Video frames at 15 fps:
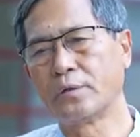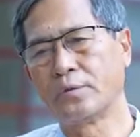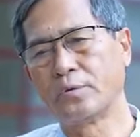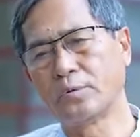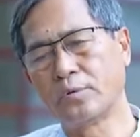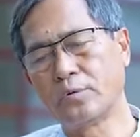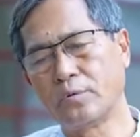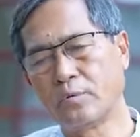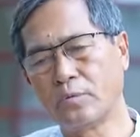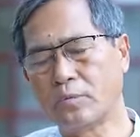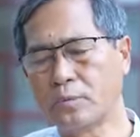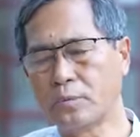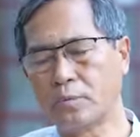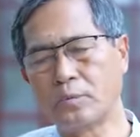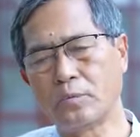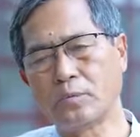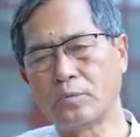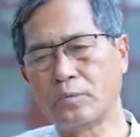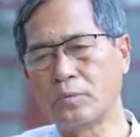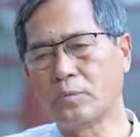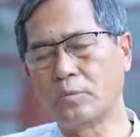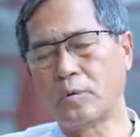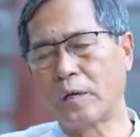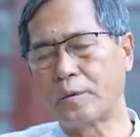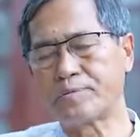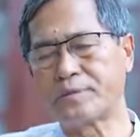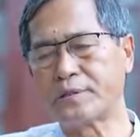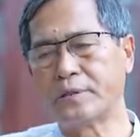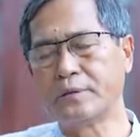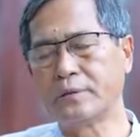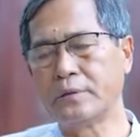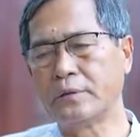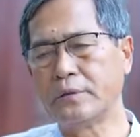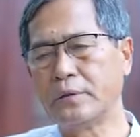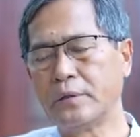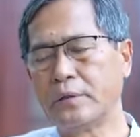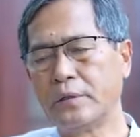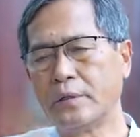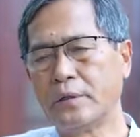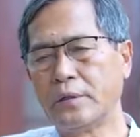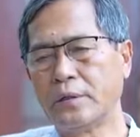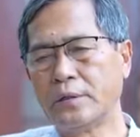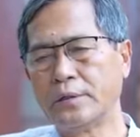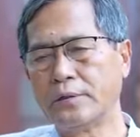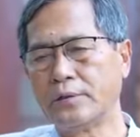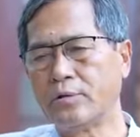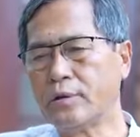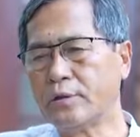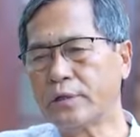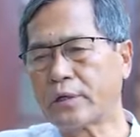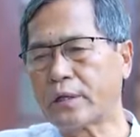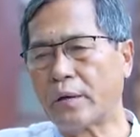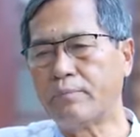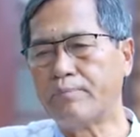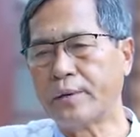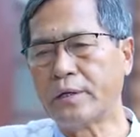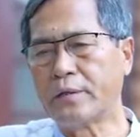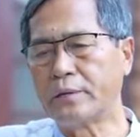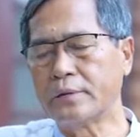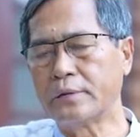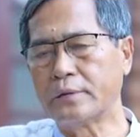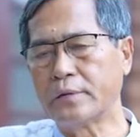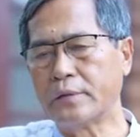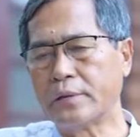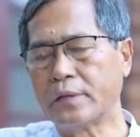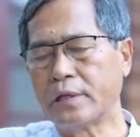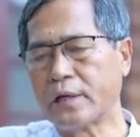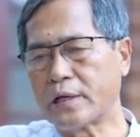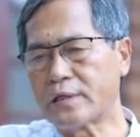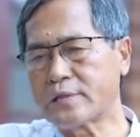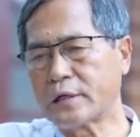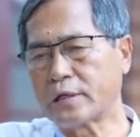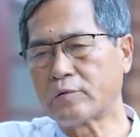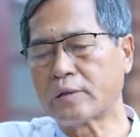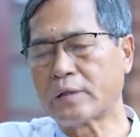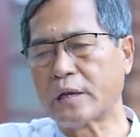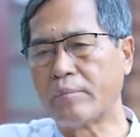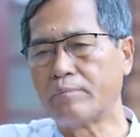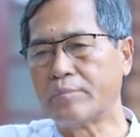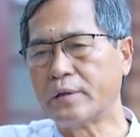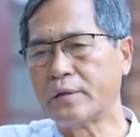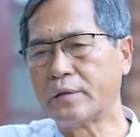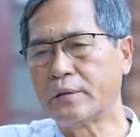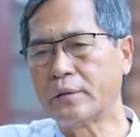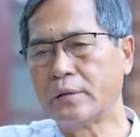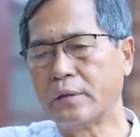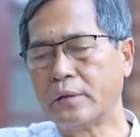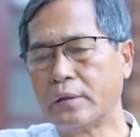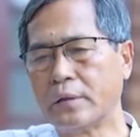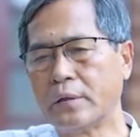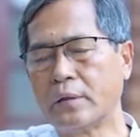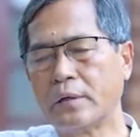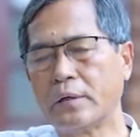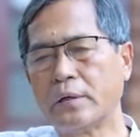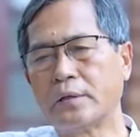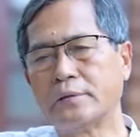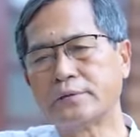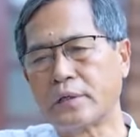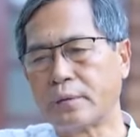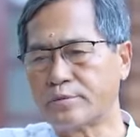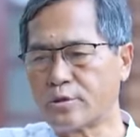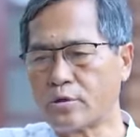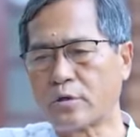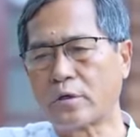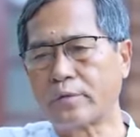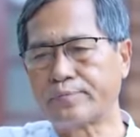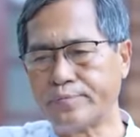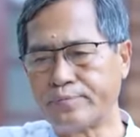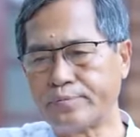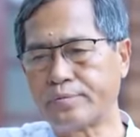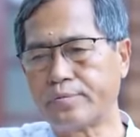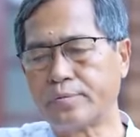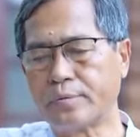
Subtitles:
Though we have seen during the campaign, in the last leg of the campaign, some sort of